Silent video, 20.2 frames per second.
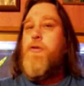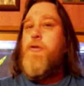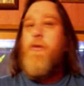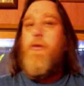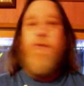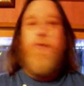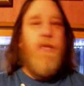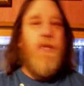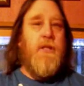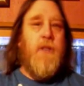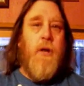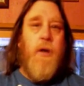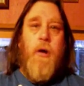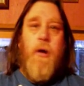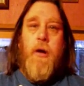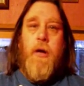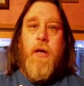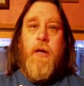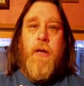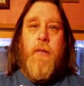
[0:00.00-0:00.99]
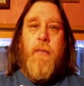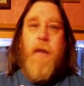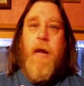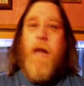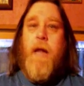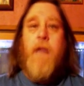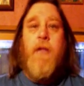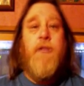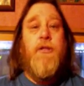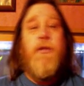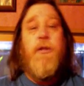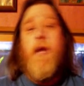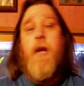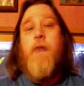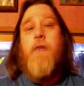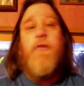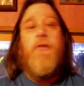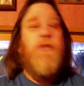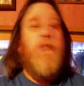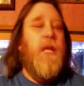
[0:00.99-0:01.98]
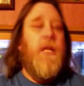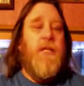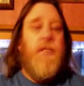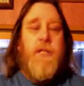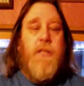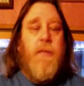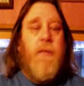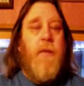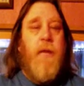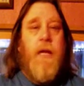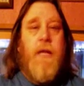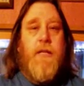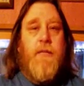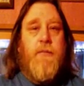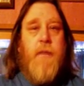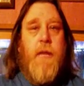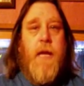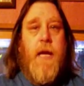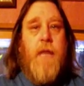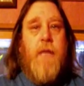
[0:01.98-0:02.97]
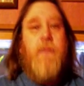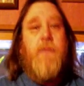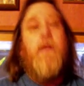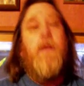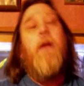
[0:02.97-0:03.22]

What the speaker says: There's no sense arguing about it because you're not going to change anybody's minds.